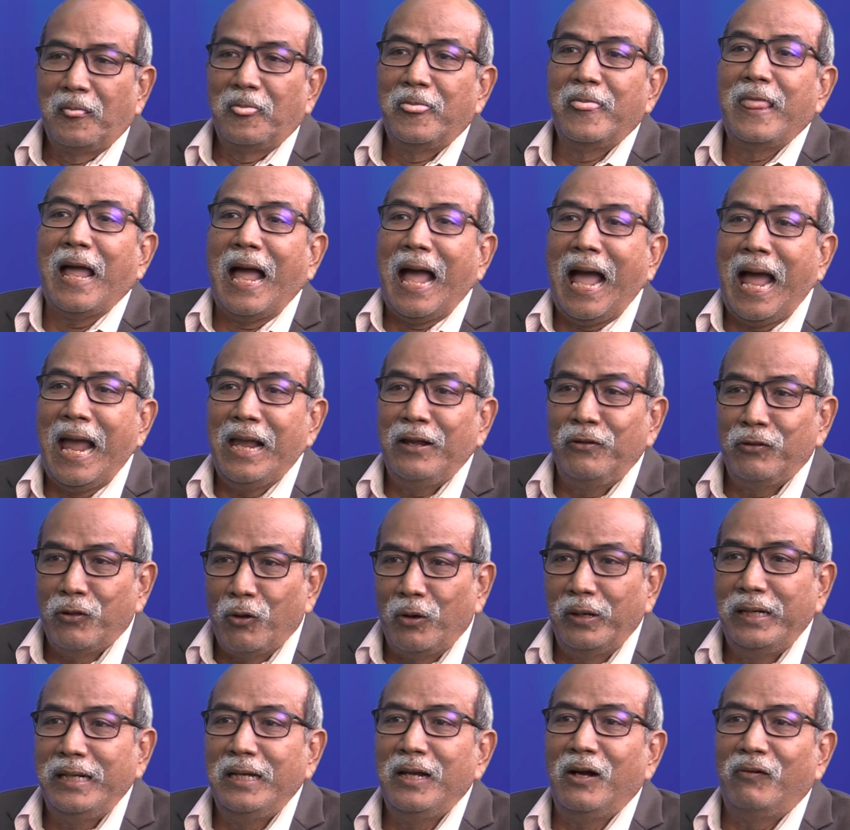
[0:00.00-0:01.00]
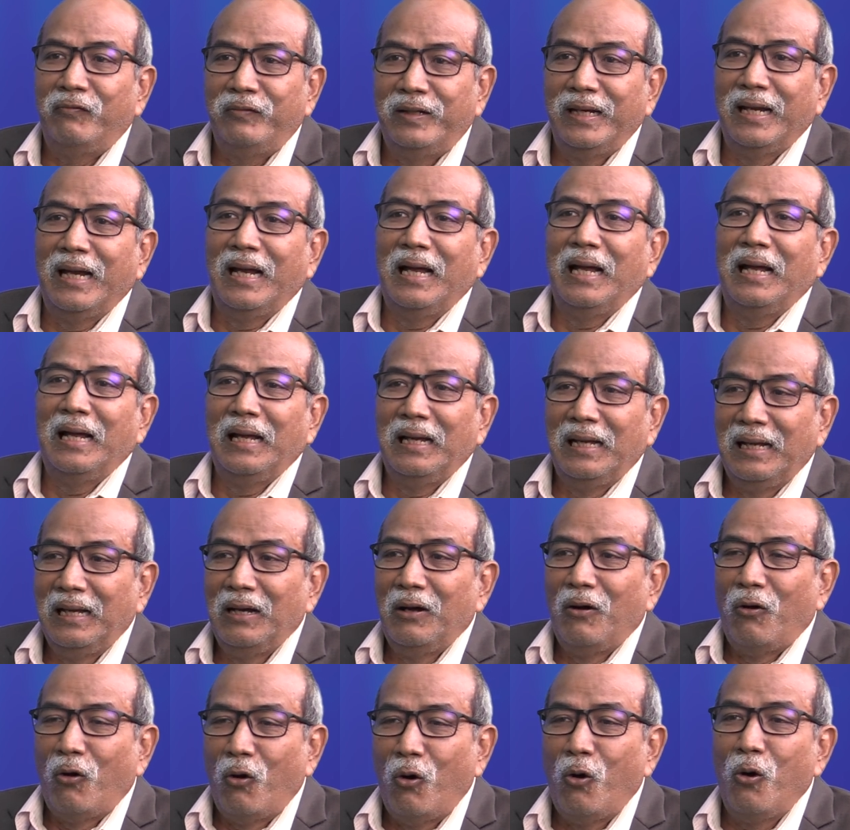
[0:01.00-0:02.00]
The irony of the
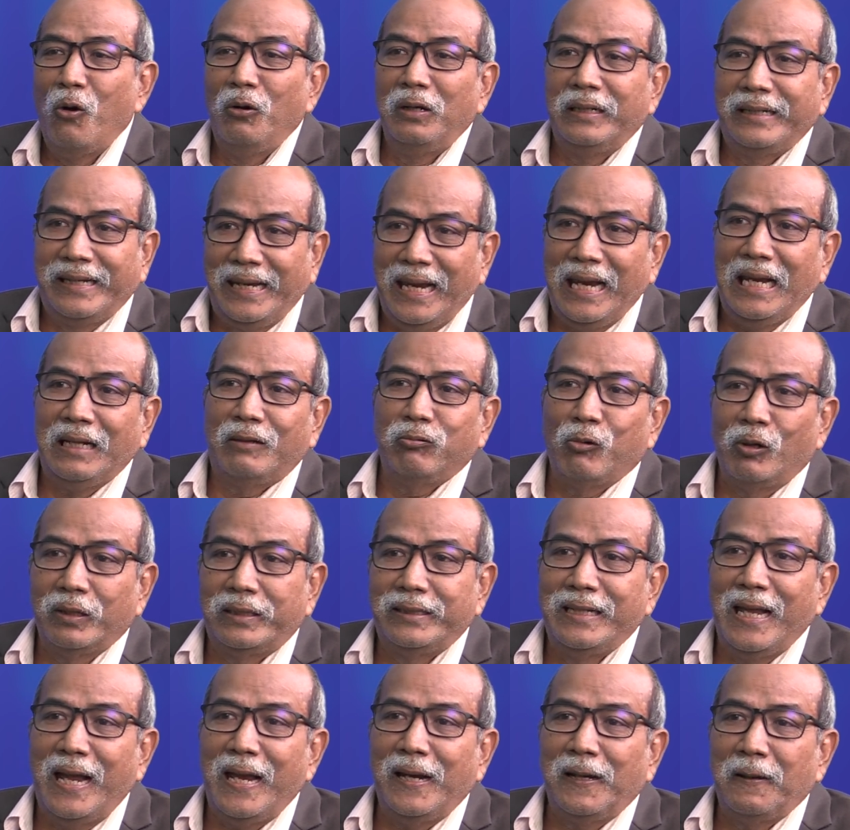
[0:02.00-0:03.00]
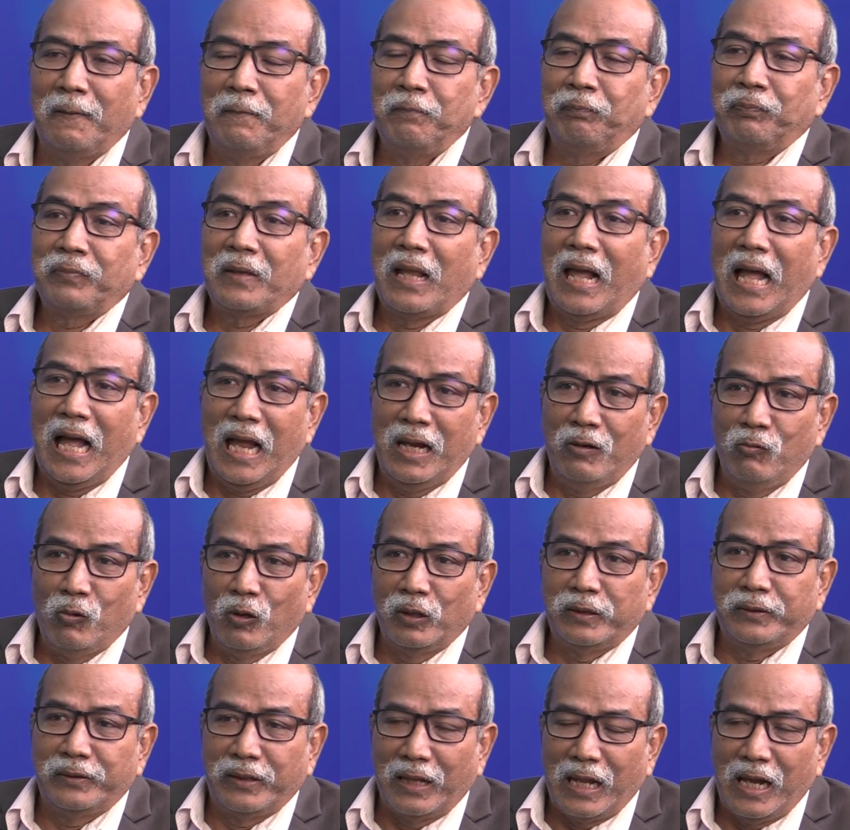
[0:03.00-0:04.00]
whole case was that I
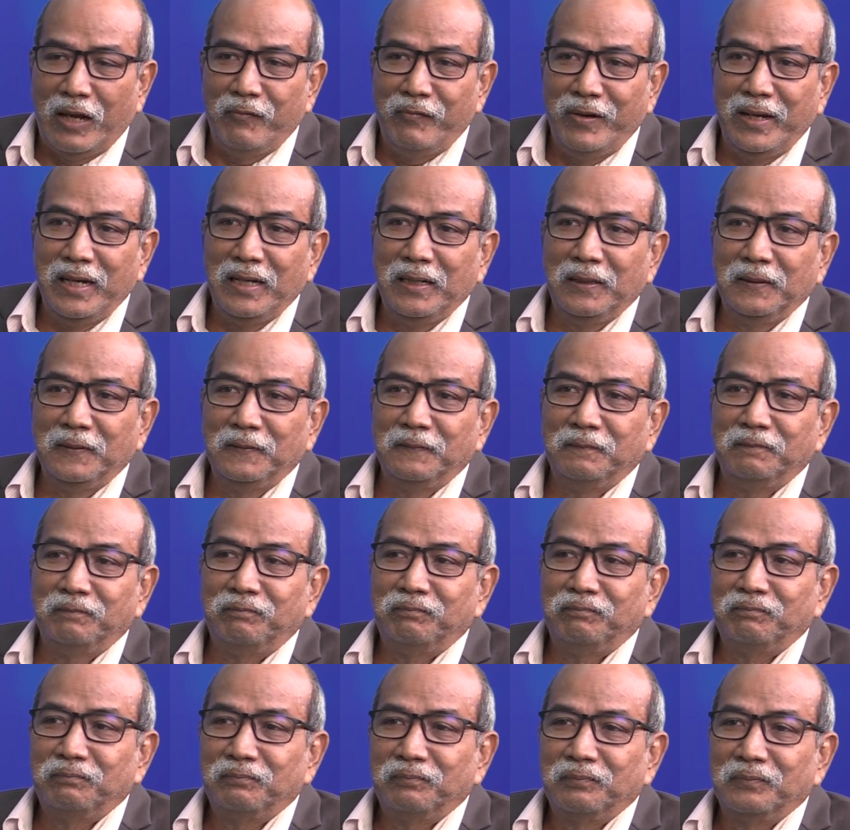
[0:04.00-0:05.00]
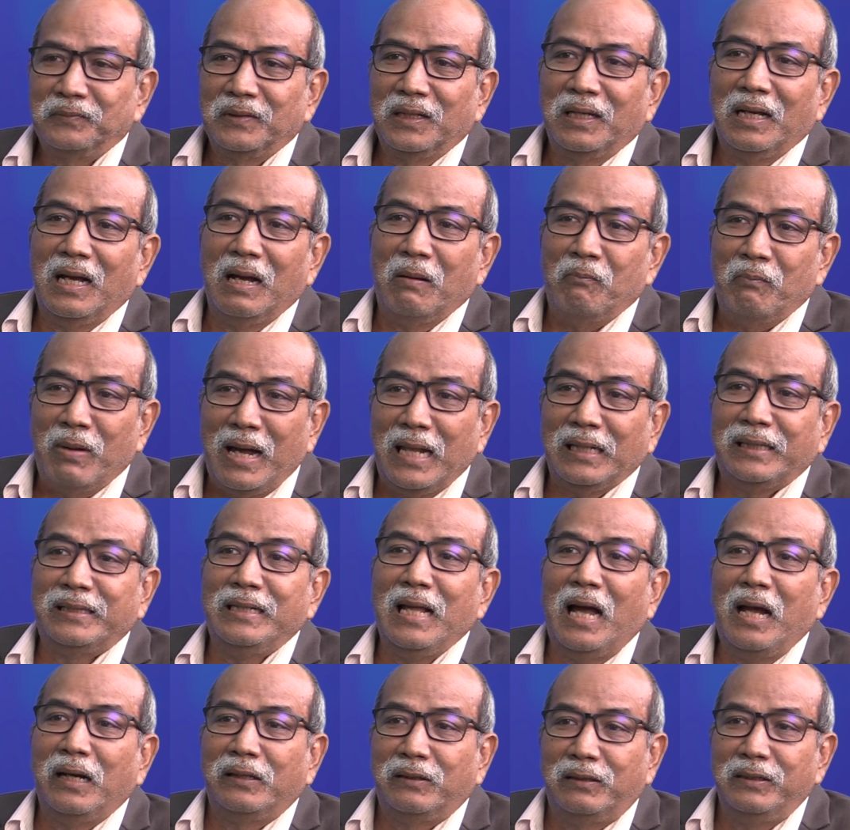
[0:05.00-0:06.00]
was driving a
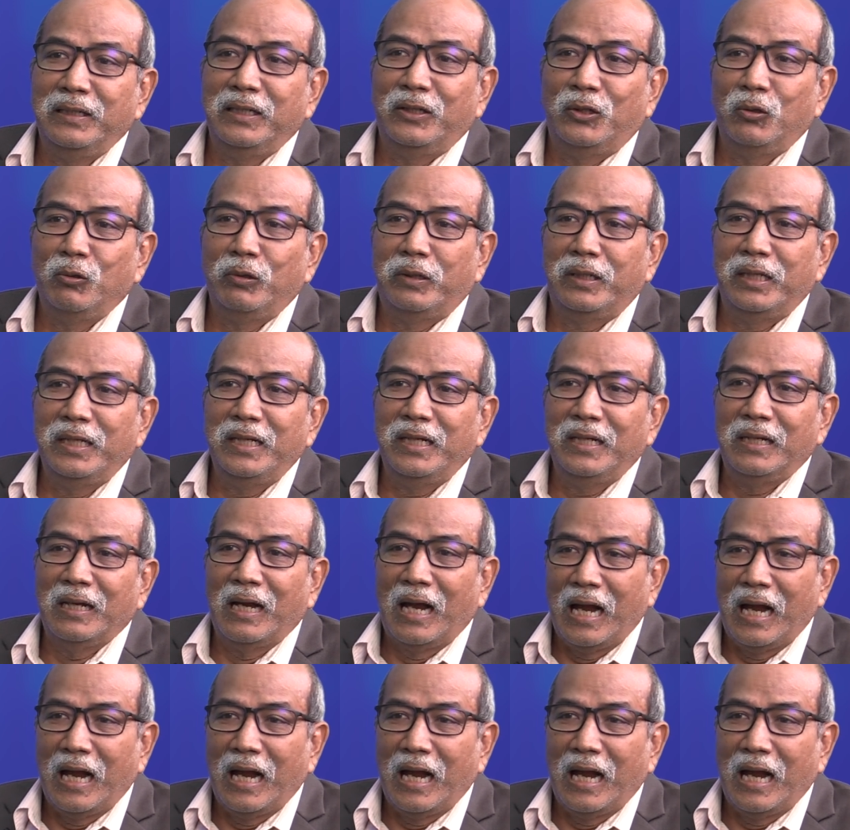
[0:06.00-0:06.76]
Mazda 323.